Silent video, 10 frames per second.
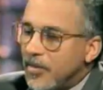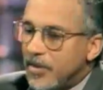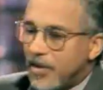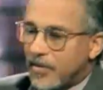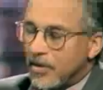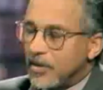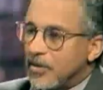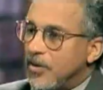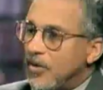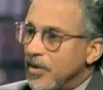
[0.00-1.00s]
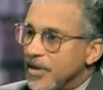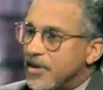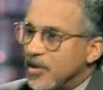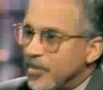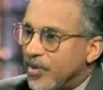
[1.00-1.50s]
but you have to look at the
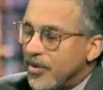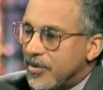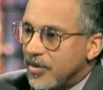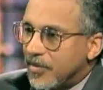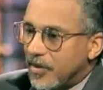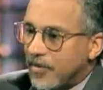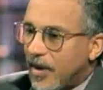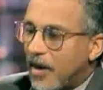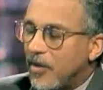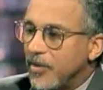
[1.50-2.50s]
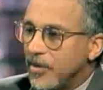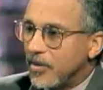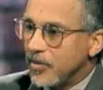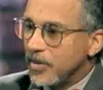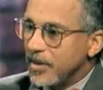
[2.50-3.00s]
holistic approach of how we're
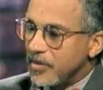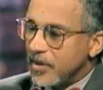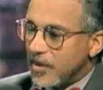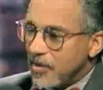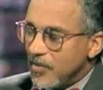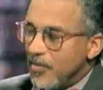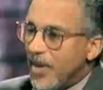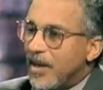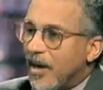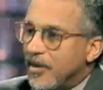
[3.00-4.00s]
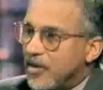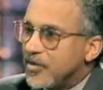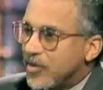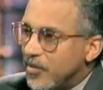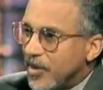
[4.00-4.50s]
going to really make our
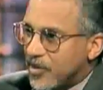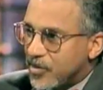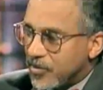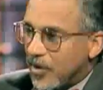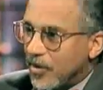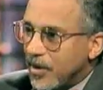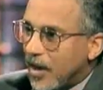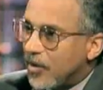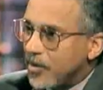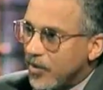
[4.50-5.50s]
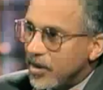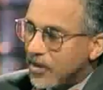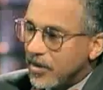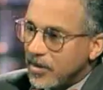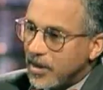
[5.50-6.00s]
district much stronger and how we're
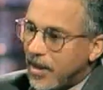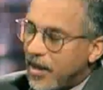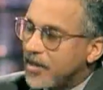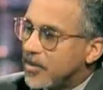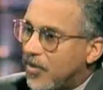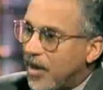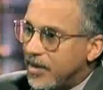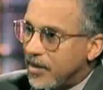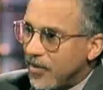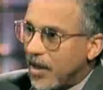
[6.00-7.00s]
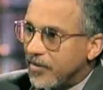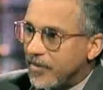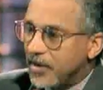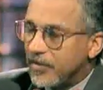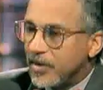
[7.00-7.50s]
really going to enhance the quality of life
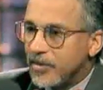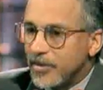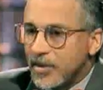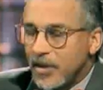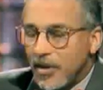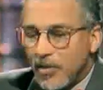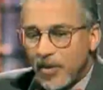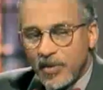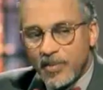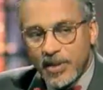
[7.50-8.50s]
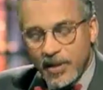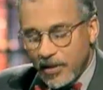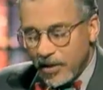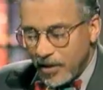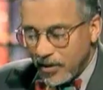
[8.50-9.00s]
of individuals. What we've been
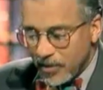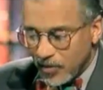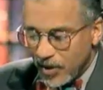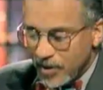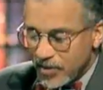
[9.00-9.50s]
hearing here is one